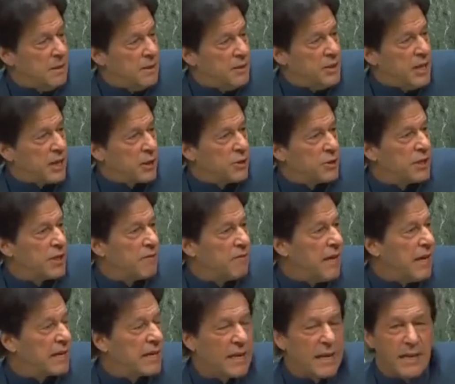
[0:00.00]

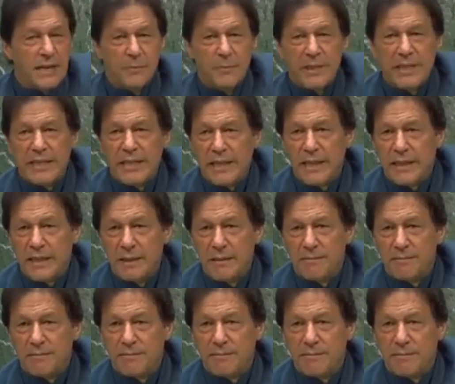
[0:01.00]
Czechoslovakia has been taken,
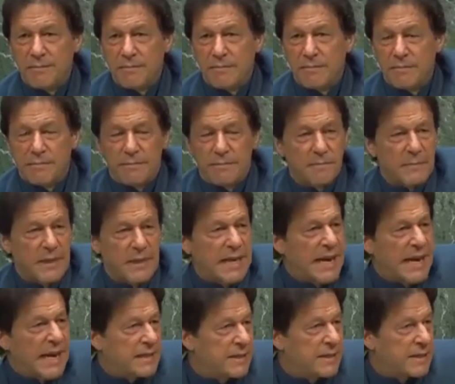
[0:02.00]

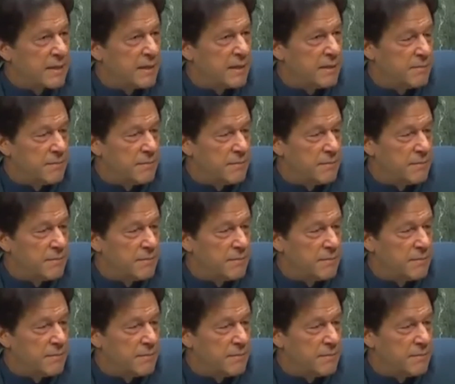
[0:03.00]
annexed.